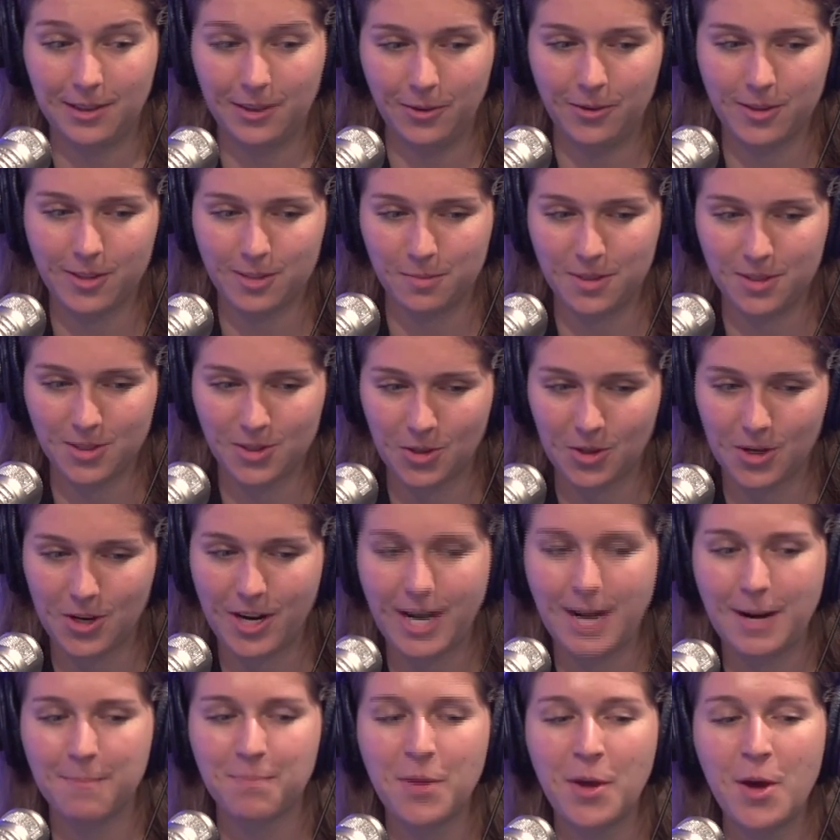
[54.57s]
Louis,
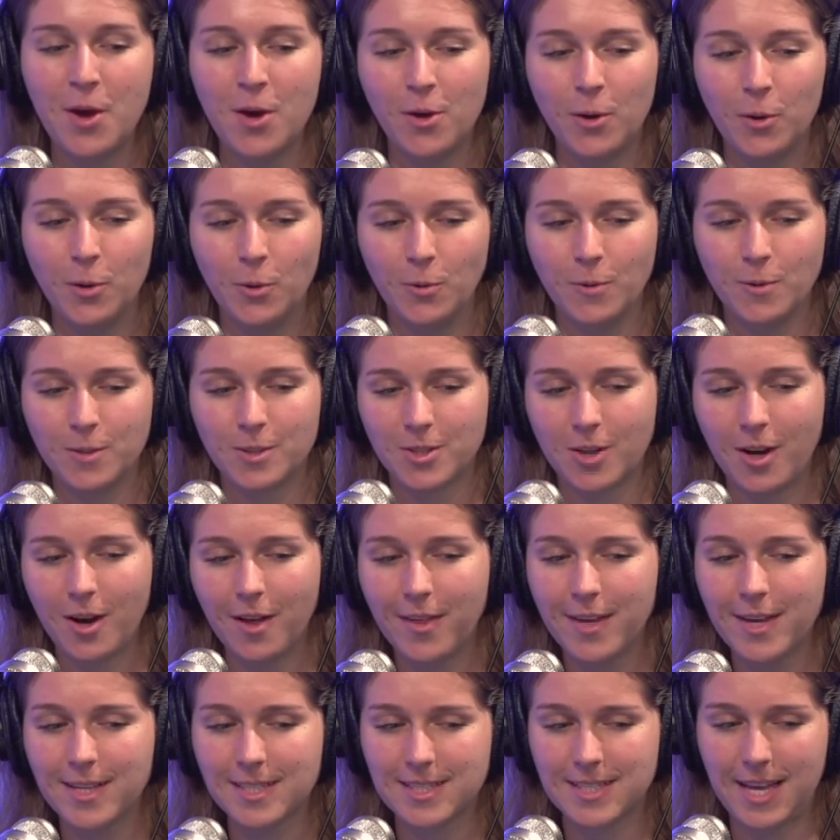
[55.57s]
Missouri, who saw
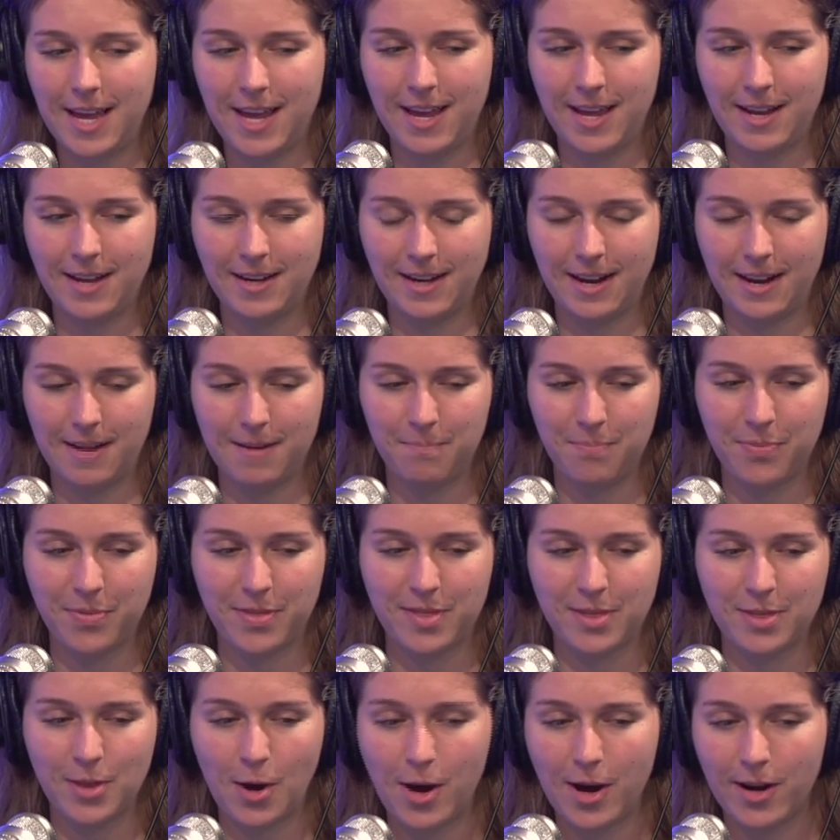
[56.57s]
this and
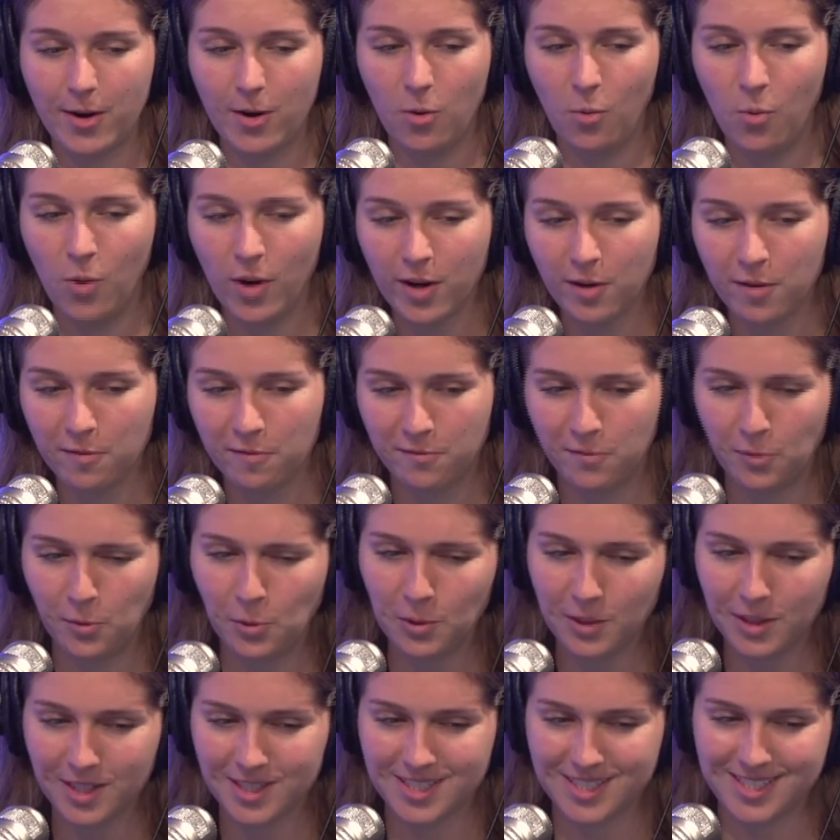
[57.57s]
thought, what a
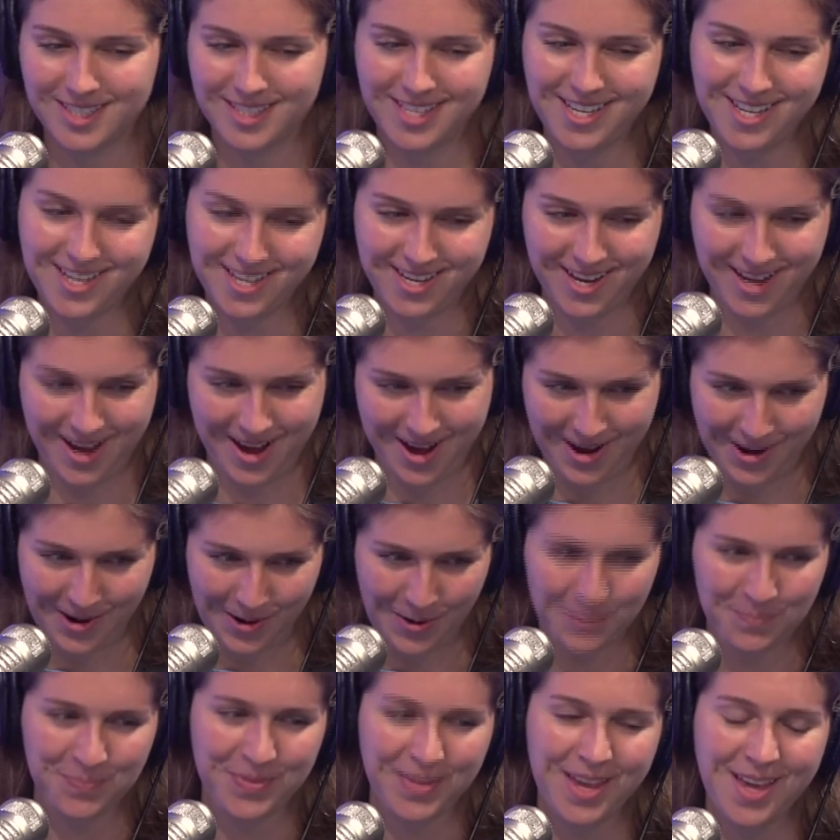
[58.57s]
foolish
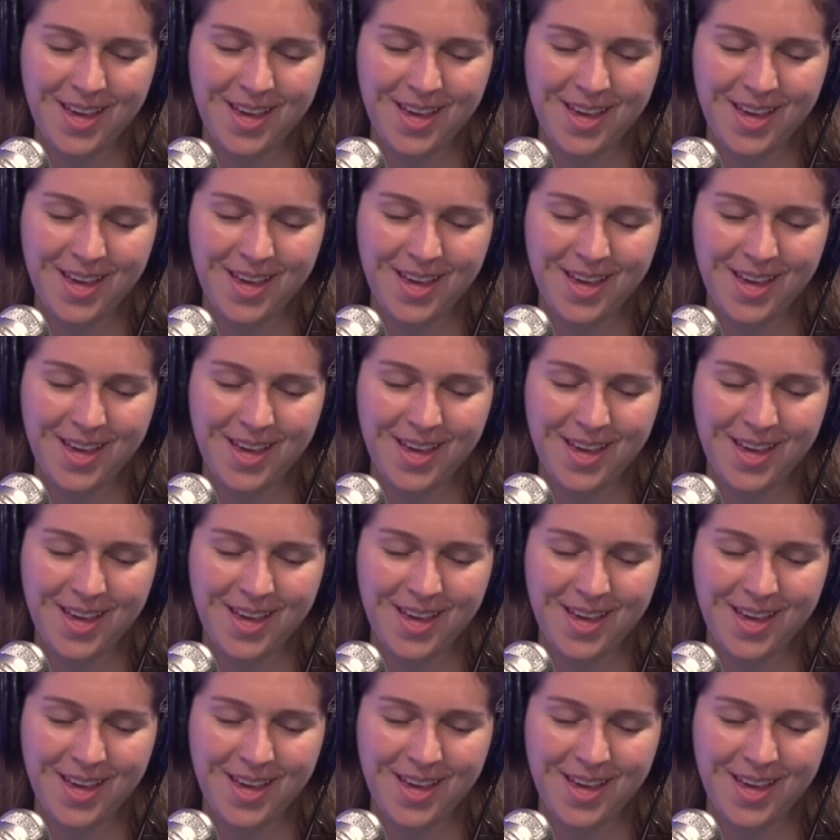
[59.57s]
CEO.